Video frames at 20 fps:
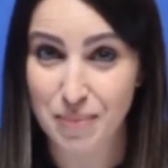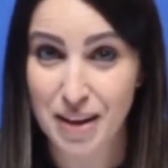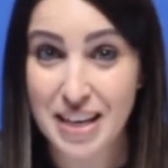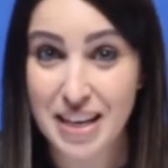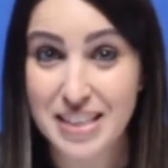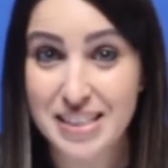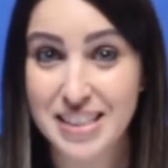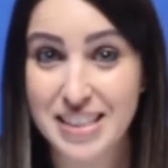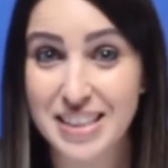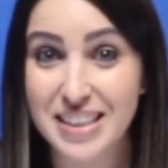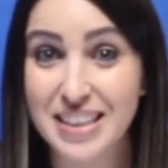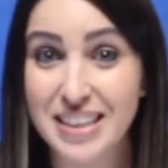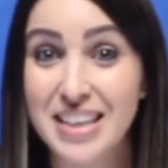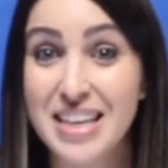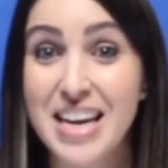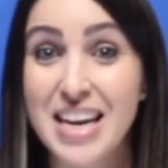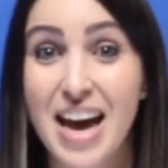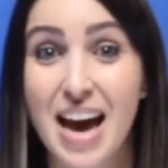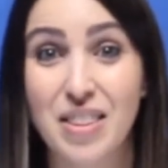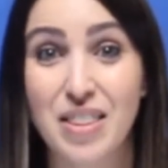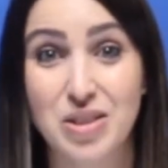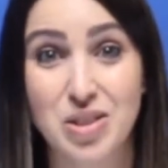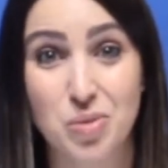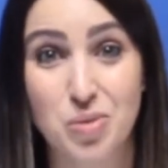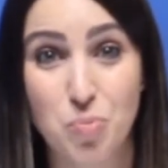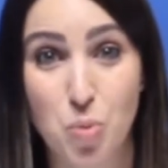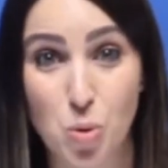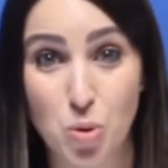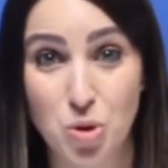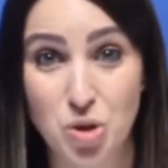amazing, and the
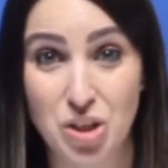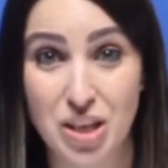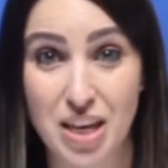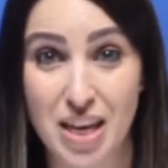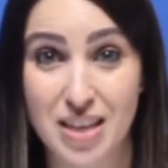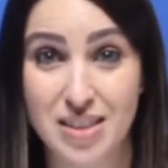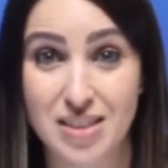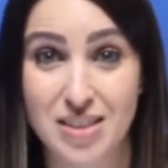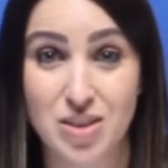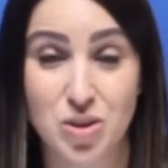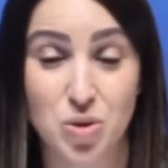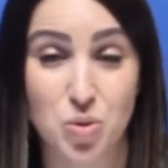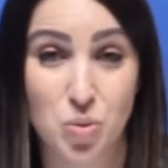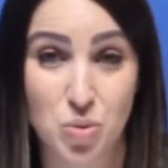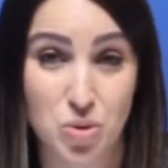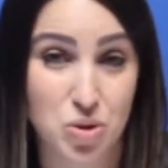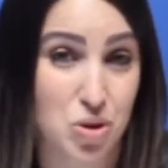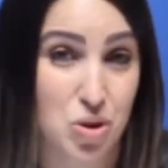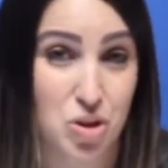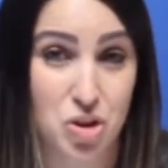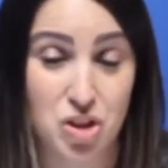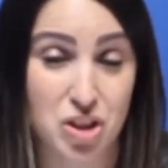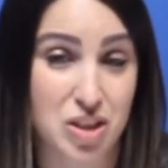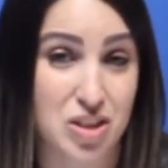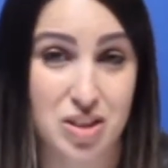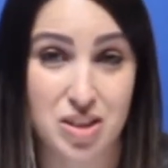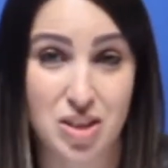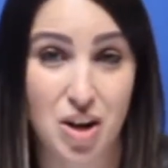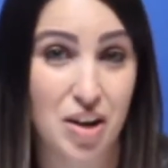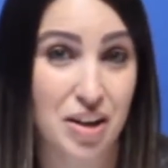support you get is also
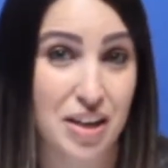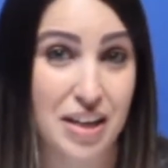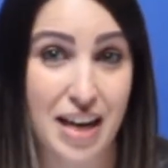just on